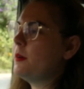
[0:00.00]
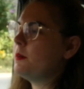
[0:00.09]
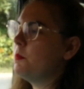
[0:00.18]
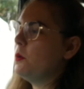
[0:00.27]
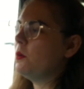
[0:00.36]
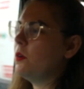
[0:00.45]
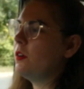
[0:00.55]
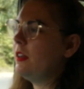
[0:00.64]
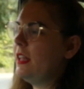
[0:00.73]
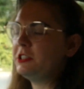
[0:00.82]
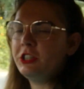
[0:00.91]
bit more
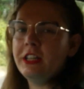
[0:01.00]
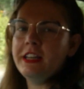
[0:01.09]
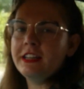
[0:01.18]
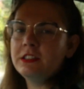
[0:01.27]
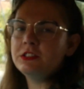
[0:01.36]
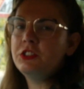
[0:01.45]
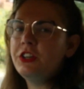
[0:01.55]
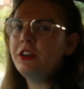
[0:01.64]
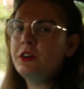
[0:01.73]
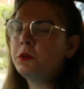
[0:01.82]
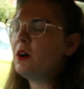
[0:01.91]
leisurely and
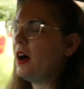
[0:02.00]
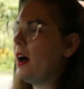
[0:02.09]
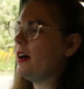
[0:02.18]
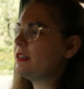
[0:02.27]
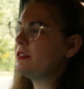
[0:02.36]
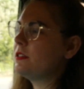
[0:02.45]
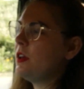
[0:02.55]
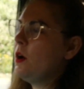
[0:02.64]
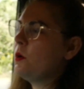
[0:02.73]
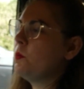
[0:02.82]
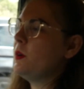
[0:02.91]
chill, as
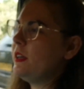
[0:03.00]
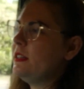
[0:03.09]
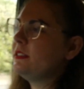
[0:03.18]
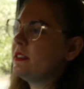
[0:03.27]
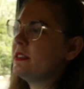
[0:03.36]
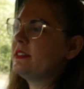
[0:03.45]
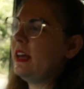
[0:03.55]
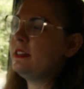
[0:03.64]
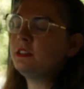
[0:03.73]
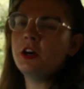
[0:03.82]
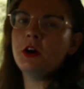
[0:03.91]
we'd
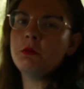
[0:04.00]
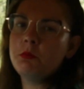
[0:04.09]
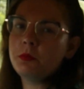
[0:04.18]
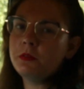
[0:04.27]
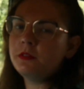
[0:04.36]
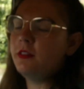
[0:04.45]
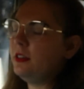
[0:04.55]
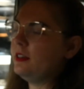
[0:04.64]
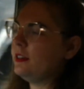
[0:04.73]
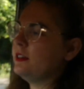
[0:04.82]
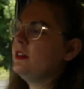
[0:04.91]
set up
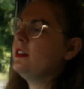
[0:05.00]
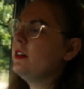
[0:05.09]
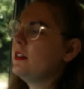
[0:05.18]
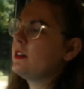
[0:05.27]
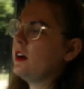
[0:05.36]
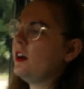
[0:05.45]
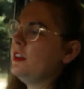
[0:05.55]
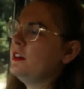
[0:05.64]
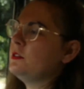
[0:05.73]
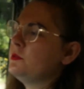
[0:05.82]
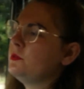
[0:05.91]
the kind
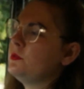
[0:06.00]
of